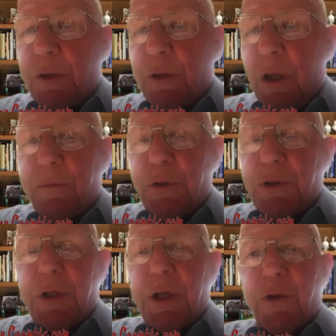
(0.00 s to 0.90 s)
Hall with this
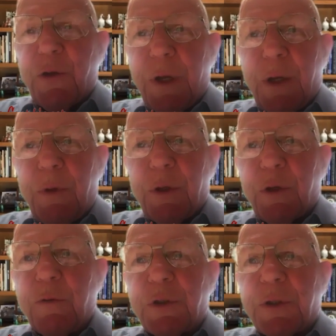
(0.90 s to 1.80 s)
incredible
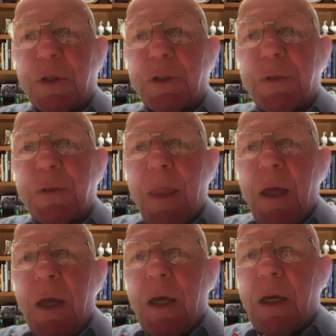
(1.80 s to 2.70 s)
acoustics.
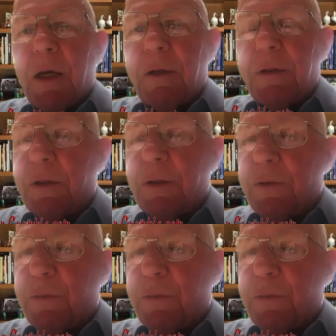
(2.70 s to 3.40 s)
They're